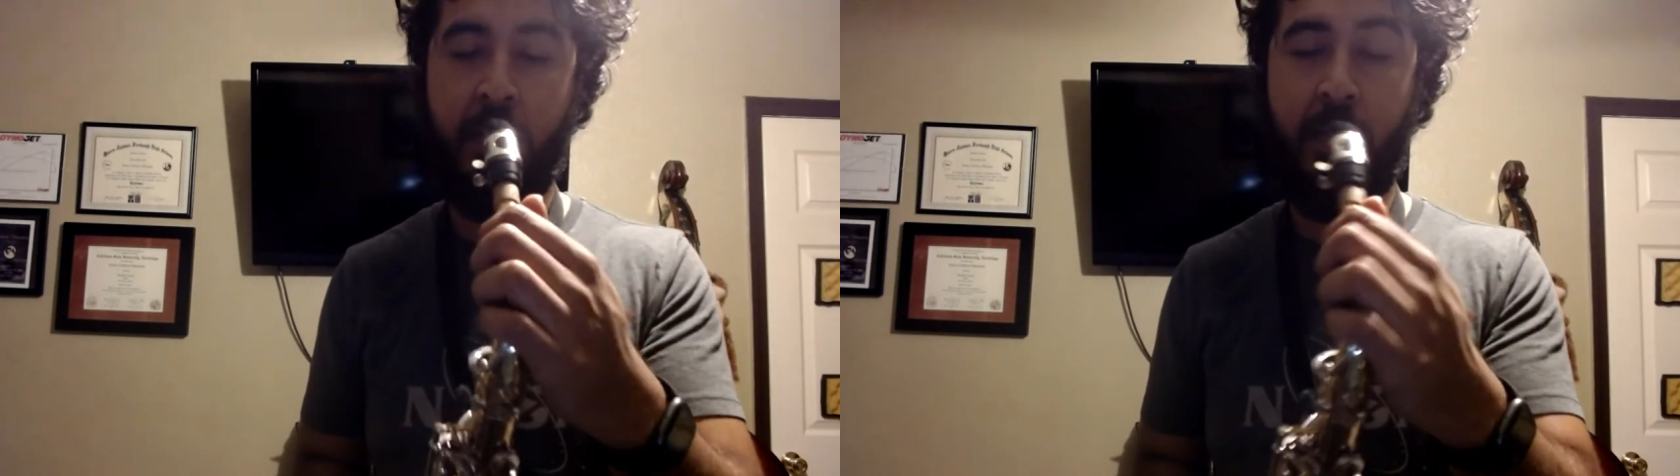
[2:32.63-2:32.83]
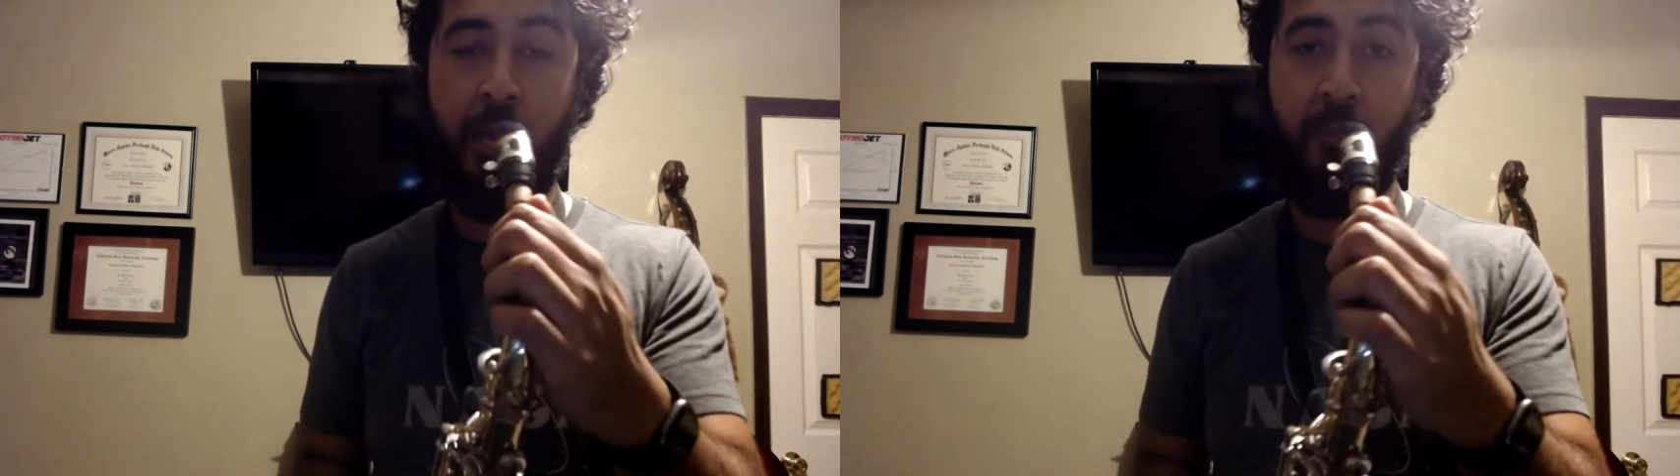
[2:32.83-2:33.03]

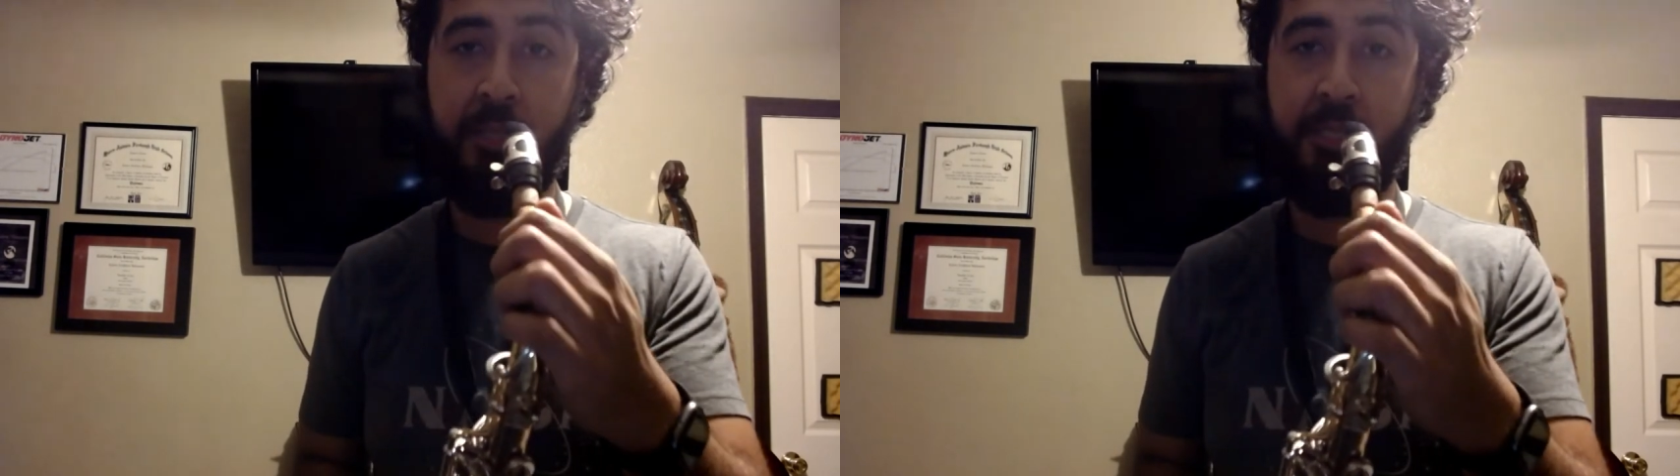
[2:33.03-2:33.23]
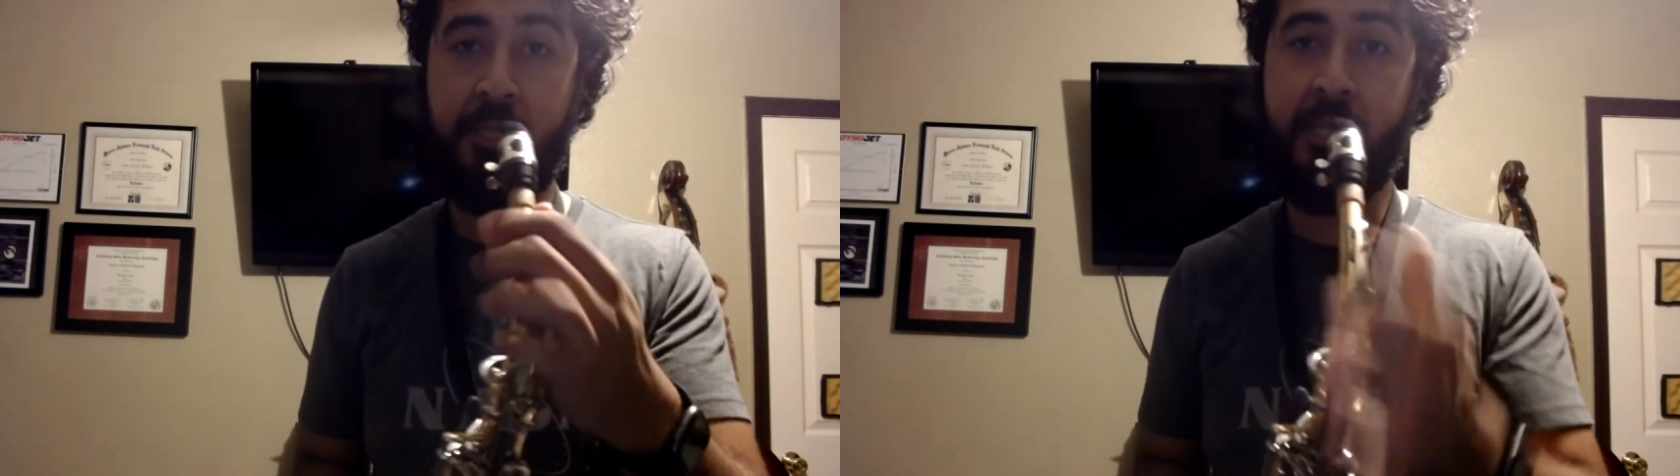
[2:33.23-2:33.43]
And once
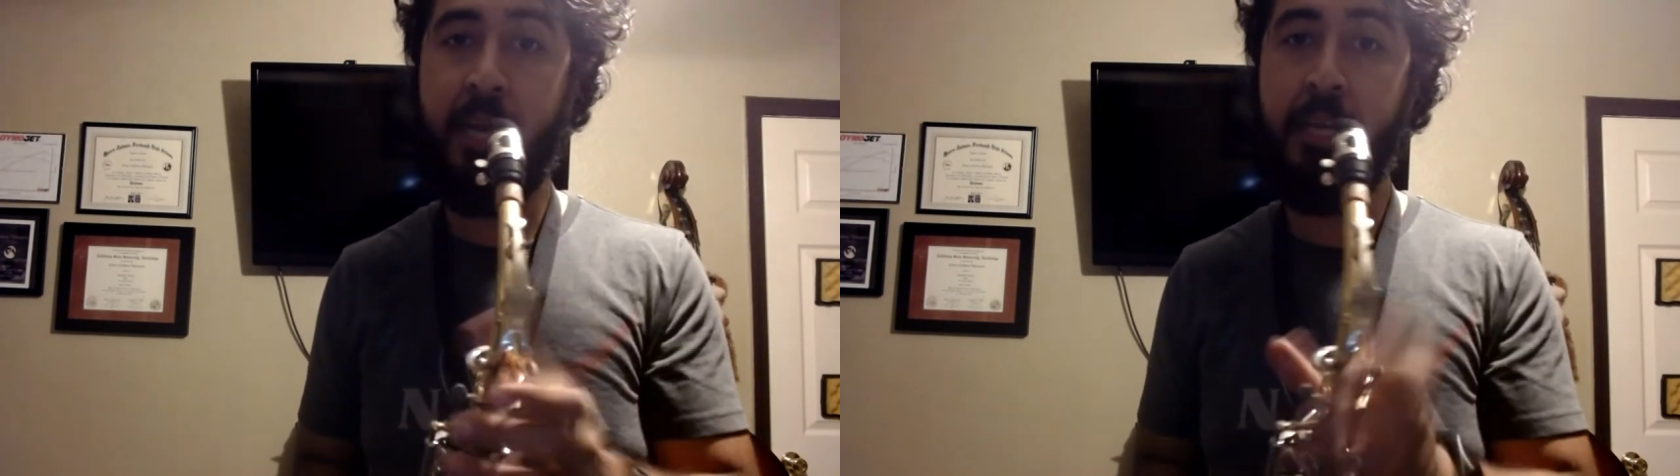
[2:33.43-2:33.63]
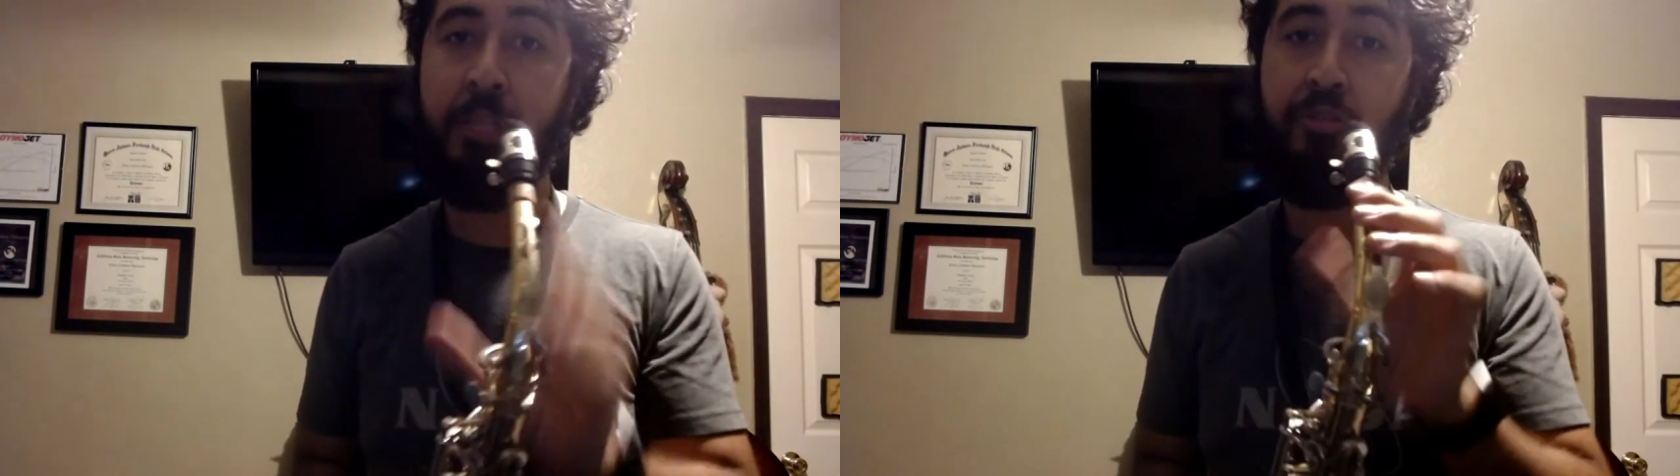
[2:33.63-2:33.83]
it's
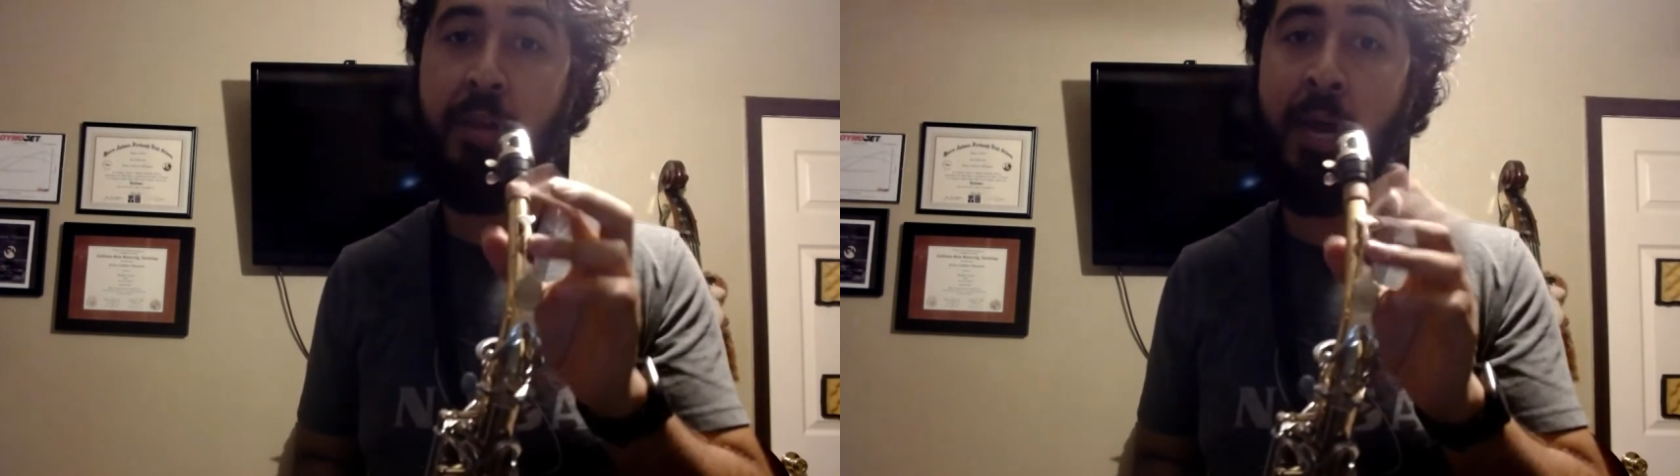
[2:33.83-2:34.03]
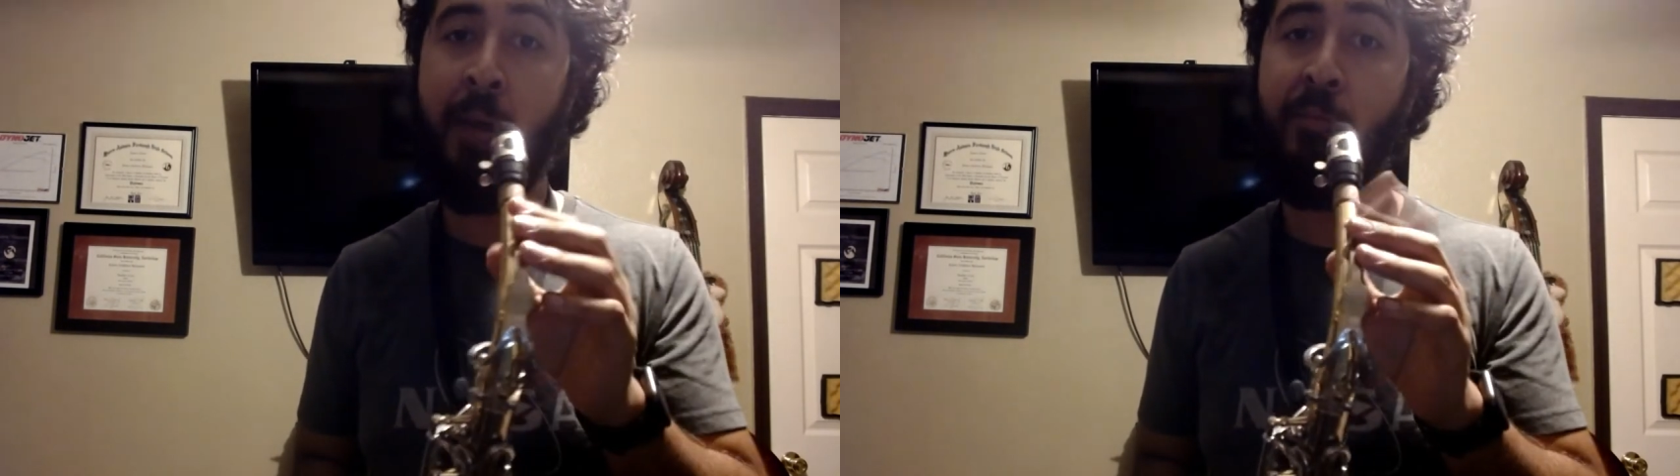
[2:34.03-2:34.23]
tight, do
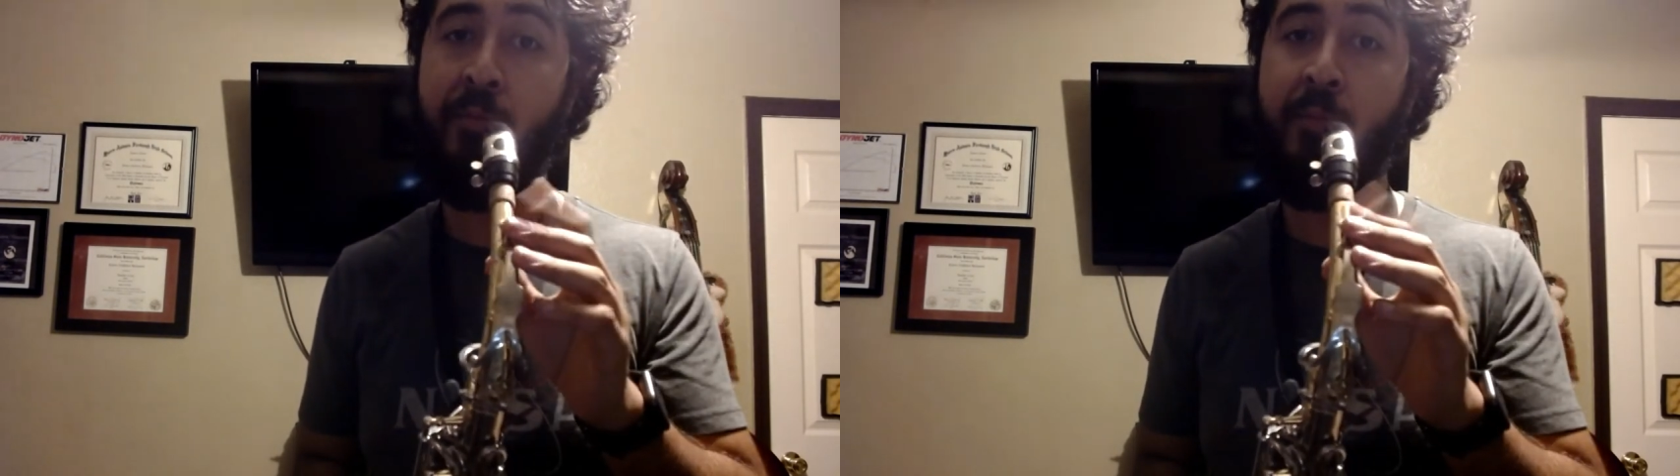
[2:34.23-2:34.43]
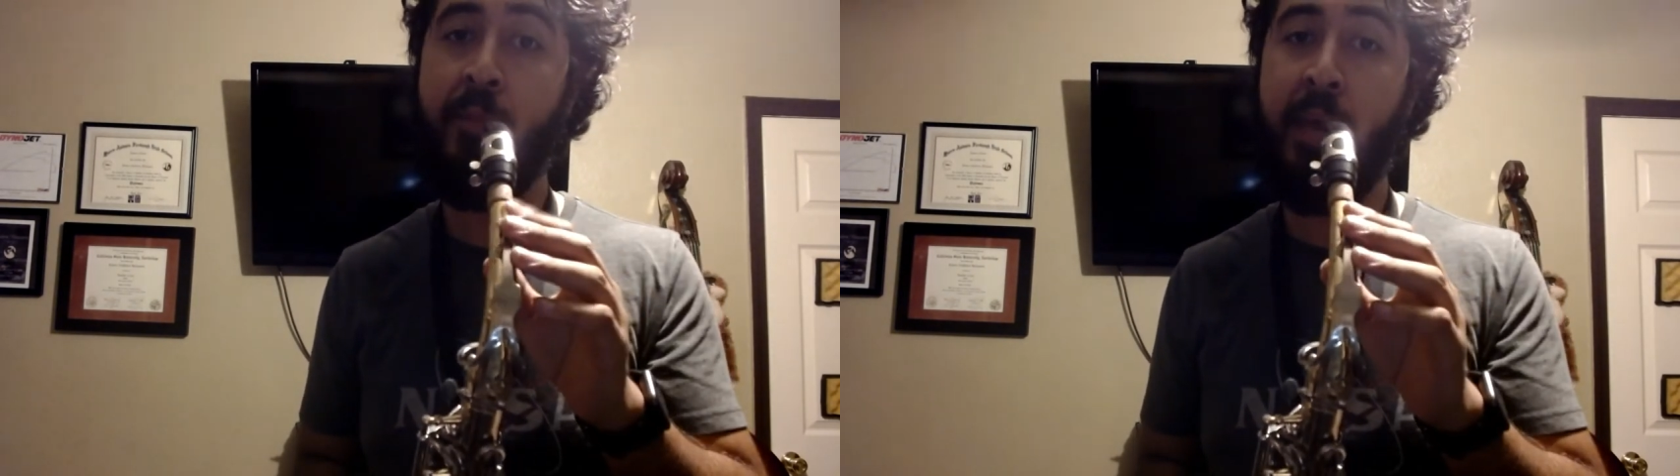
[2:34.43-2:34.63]
not move
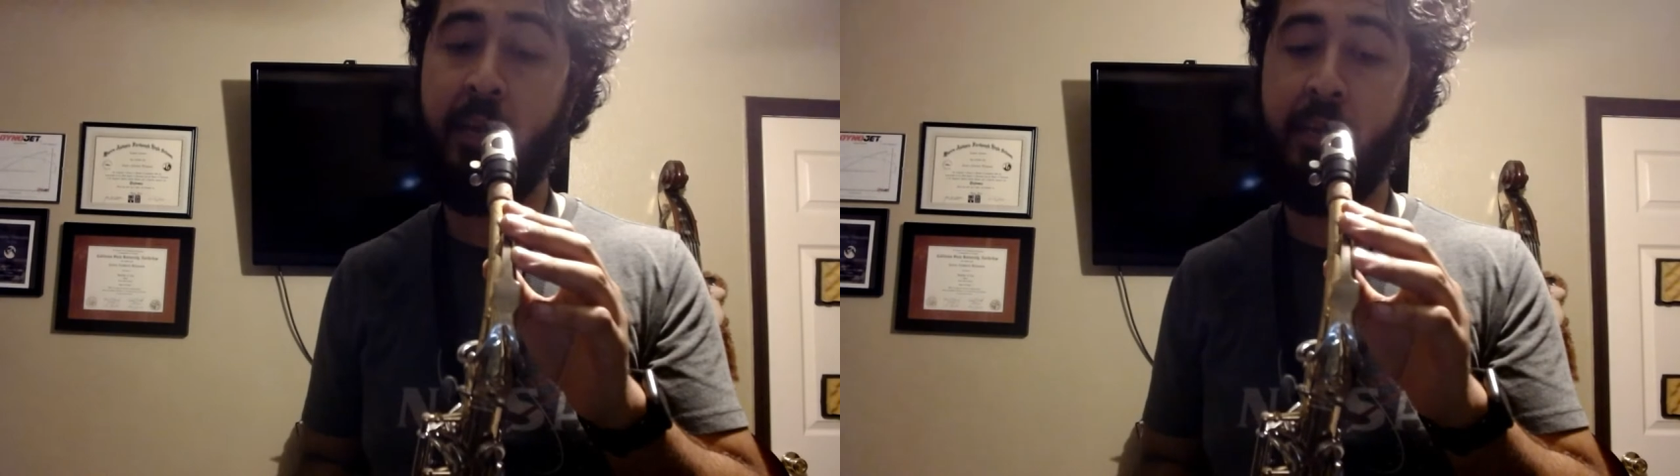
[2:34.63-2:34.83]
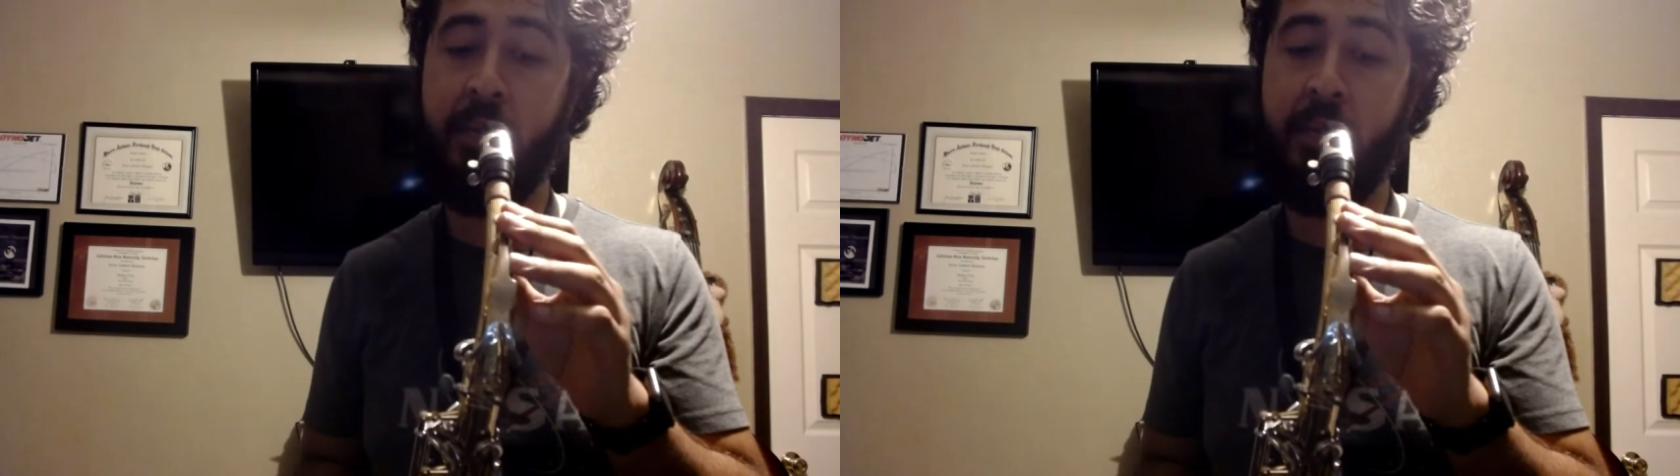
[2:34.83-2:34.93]
the neck.